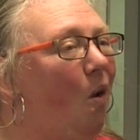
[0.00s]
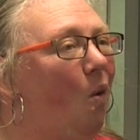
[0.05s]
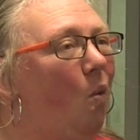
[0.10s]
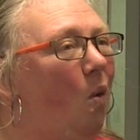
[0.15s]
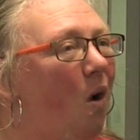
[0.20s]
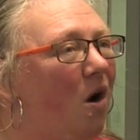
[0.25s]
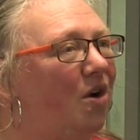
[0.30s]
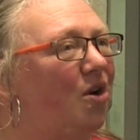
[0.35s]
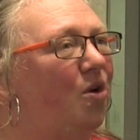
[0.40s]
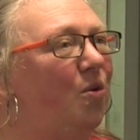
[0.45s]

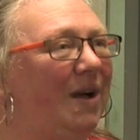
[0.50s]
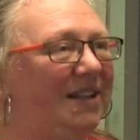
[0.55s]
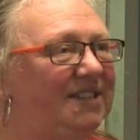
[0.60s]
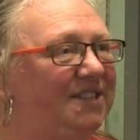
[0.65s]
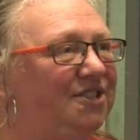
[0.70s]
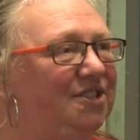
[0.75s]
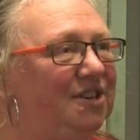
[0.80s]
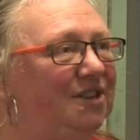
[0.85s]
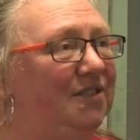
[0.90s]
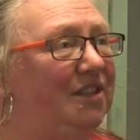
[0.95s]
what
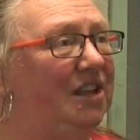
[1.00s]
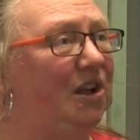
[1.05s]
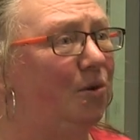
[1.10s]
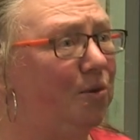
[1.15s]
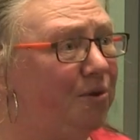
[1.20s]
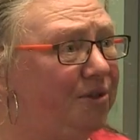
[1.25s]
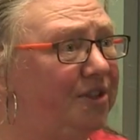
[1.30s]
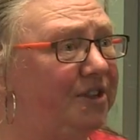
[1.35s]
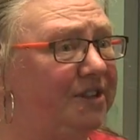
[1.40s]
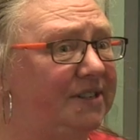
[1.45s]
question the
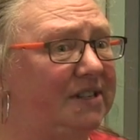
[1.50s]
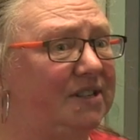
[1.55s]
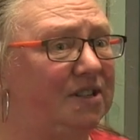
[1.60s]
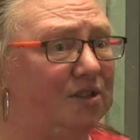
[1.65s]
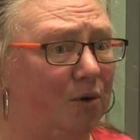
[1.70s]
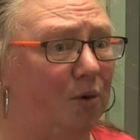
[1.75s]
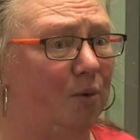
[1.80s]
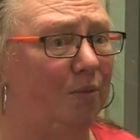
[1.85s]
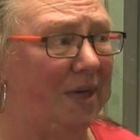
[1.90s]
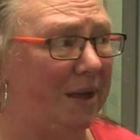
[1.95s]
authors
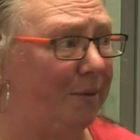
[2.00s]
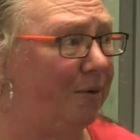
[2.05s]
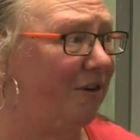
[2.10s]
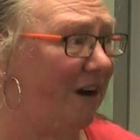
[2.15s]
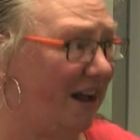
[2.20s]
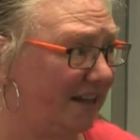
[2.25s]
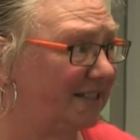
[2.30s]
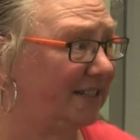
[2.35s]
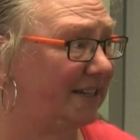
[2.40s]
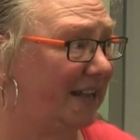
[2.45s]
thought they were
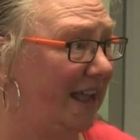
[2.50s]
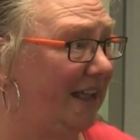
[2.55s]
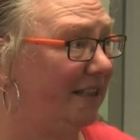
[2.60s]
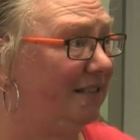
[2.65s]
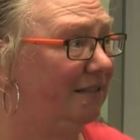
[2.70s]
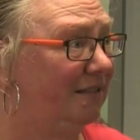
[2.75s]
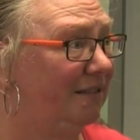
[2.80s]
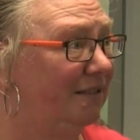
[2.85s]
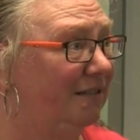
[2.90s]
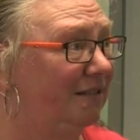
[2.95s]

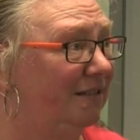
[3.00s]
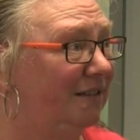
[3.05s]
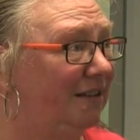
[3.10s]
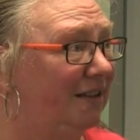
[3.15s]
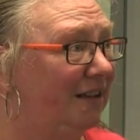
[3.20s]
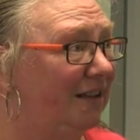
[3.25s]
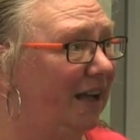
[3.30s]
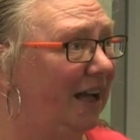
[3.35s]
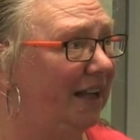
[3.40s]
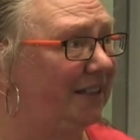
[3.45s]
asking
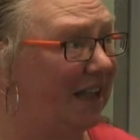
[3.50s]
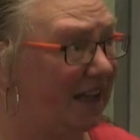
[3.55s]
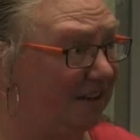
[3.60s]
and